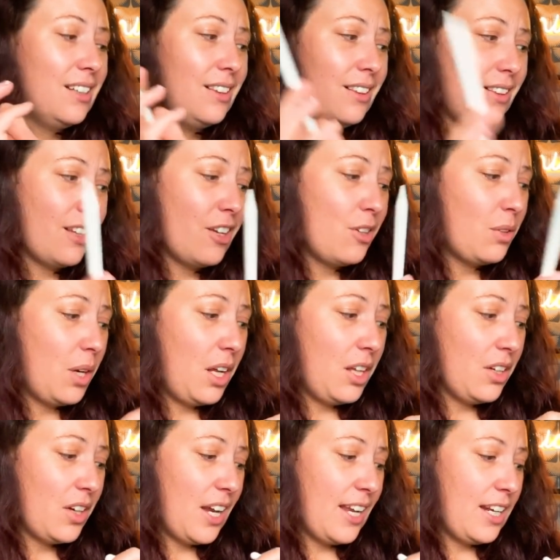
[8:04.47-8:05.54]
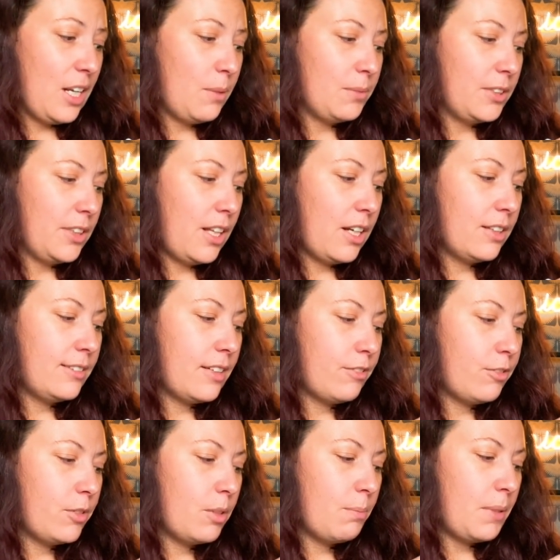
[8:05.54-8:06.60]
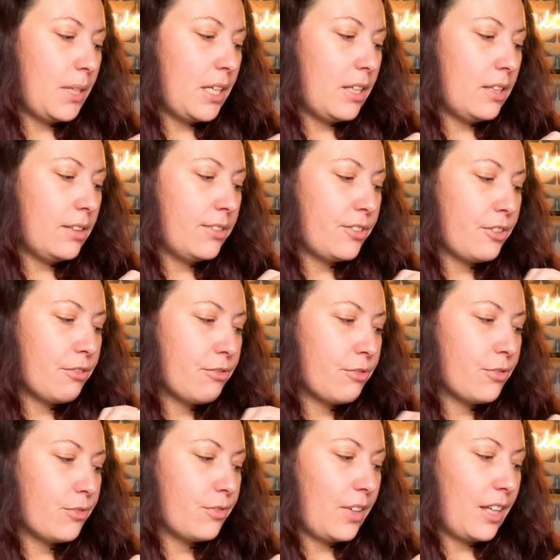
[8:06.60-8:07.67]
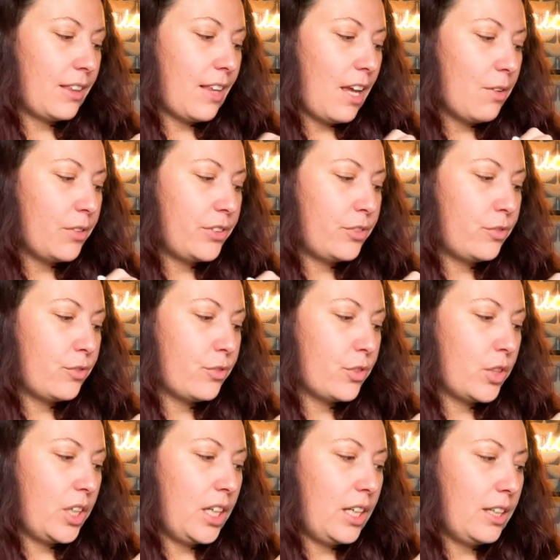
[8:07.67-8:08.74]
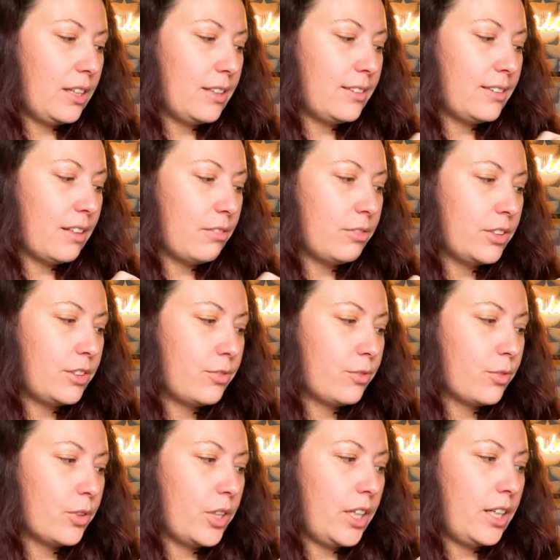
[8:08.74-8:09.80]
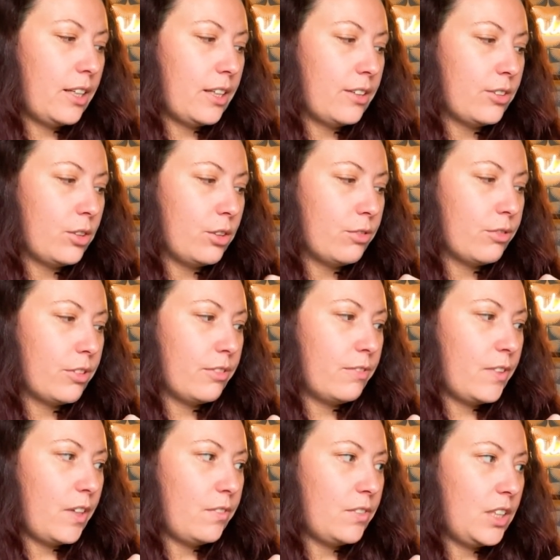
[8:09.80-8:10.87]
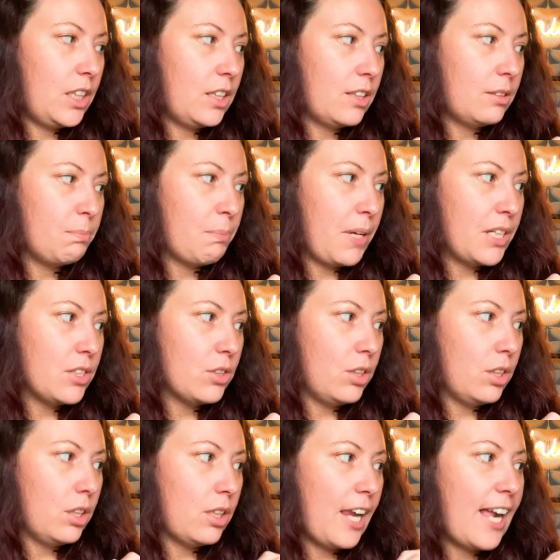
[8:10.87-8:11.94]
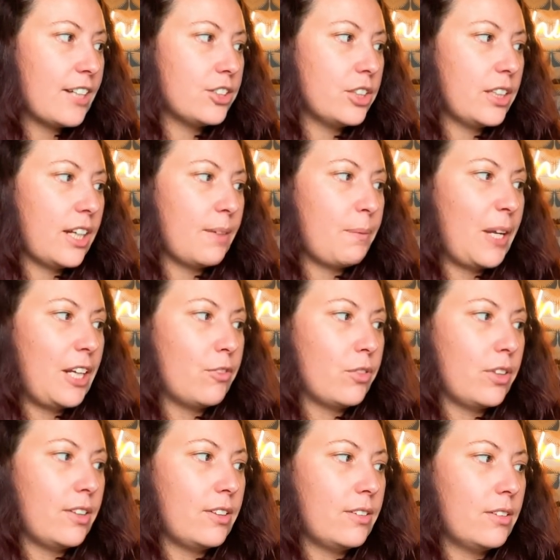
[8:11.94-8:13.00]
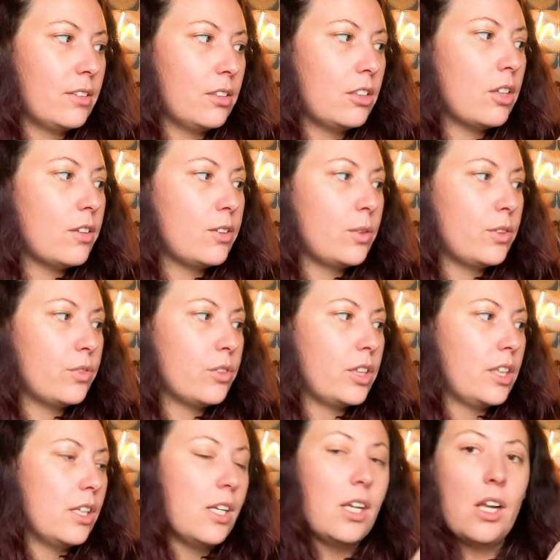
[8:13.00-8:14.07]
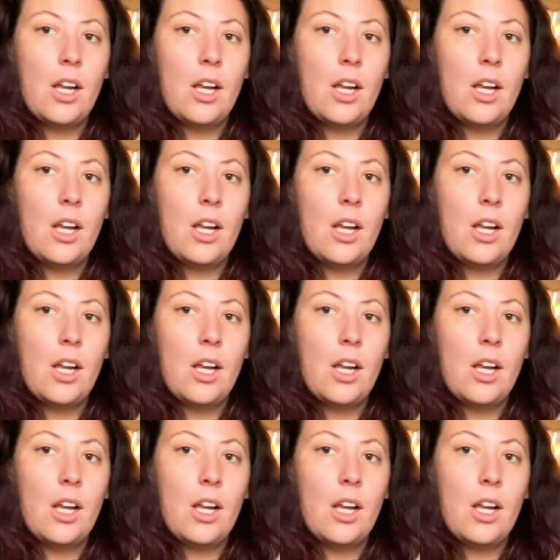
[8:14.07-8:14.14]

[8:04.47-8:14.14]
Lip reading: Low dollar items. A lot of stuff from the bins, or like that was free. This stuff was free that sold for $50. This bundle, actually I paid for this. No, this was free.